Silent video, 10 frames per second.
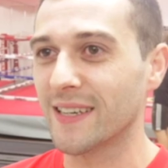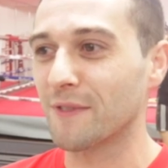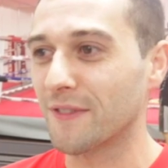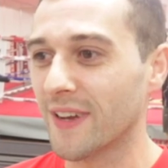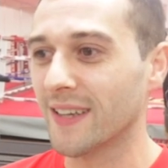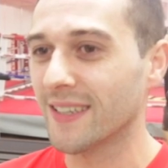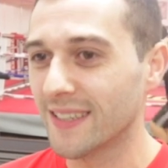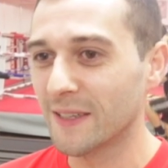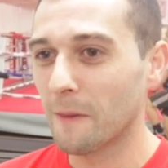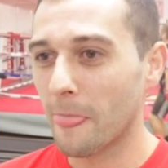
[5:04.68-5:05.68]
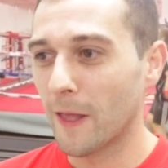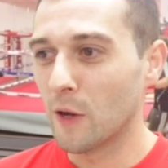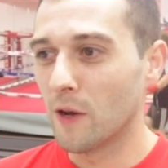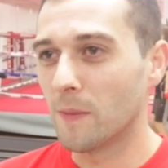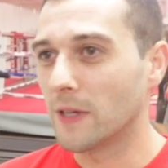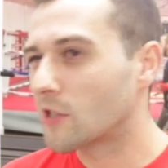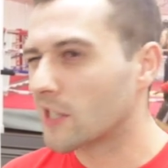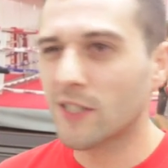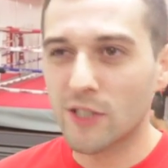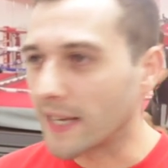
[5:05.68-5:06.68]
and everything. But you
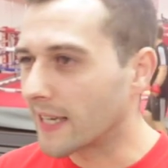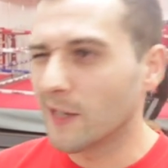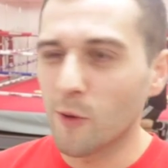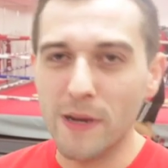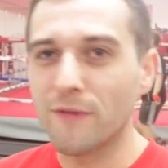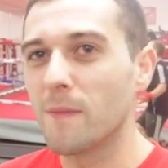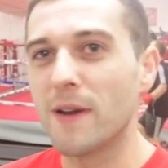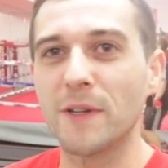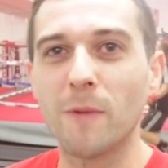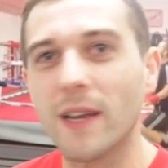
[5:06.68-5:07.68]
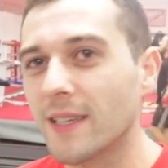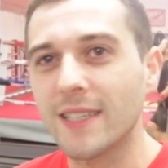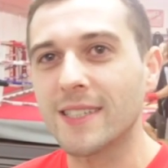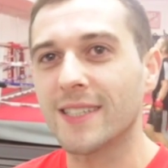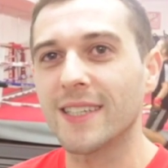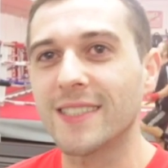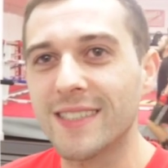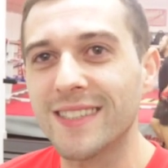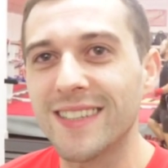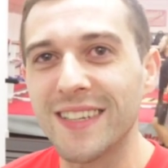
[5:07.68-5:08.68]
just take a little bit from everyone and it's,
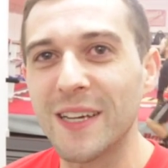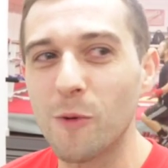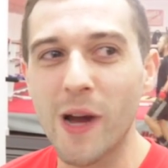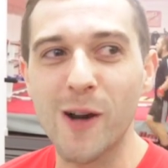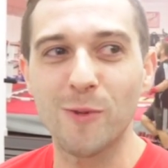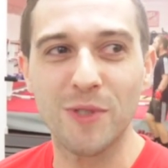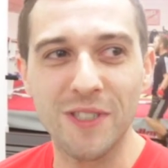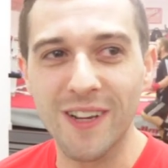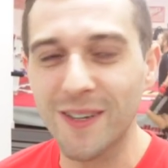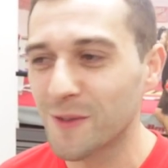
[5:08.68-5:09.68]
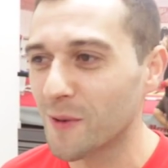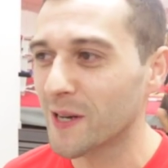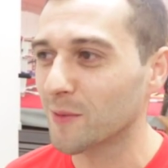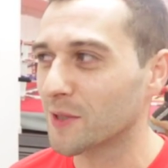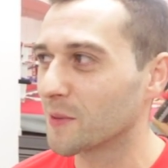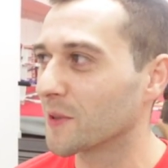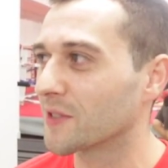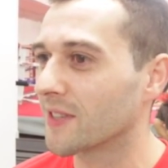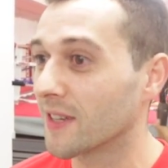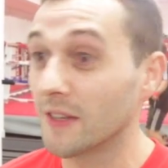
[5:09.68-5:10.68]
it's all helps, you know, all helps
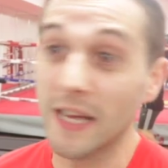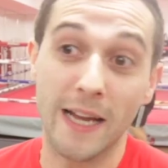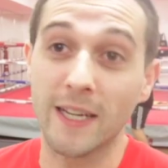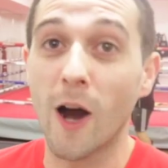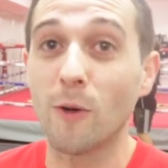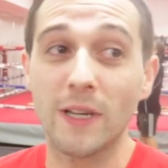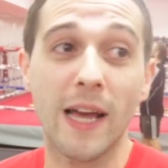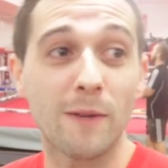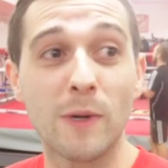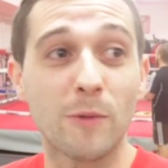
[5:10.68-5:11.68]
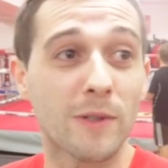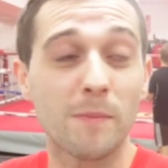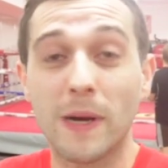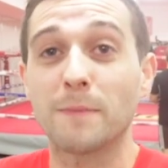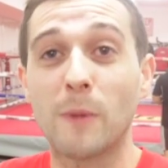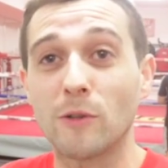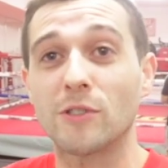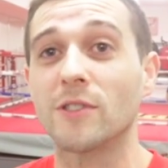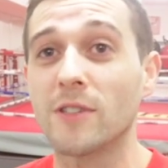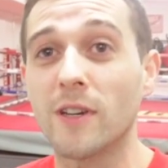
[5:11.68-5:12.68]
towards the, the end goal and that. And we want to make
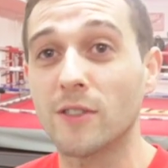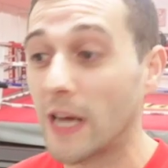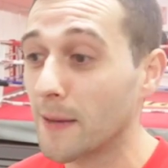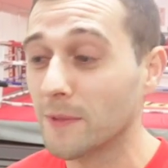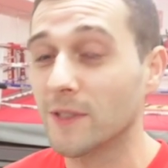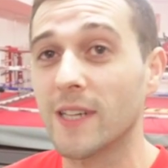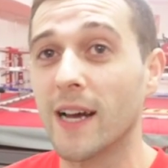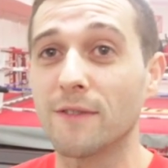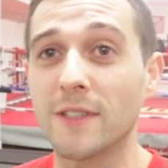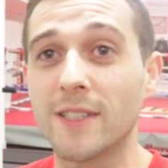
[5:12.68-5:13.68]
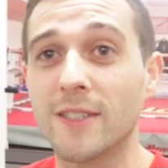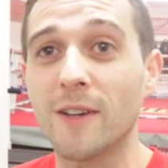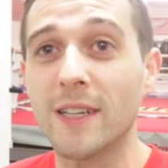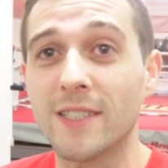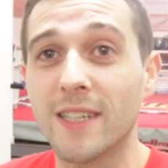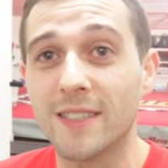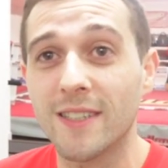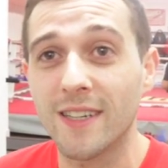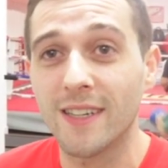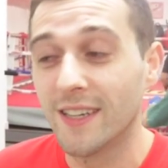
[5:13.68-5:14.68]
boxers uh, champions out of here, so that's that's
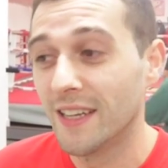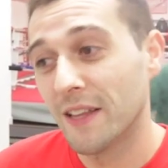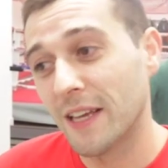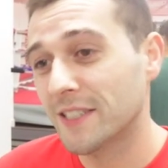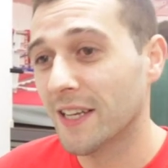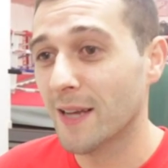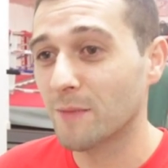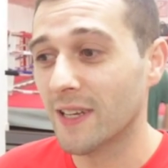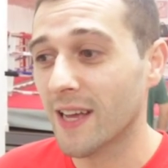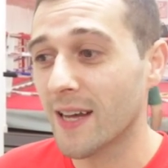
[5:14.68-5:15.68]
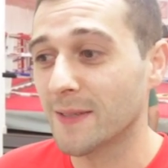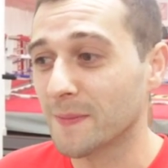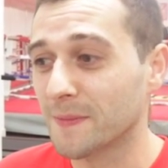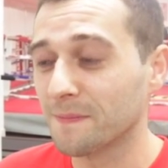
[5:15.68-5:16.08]
the that's the aim of the game.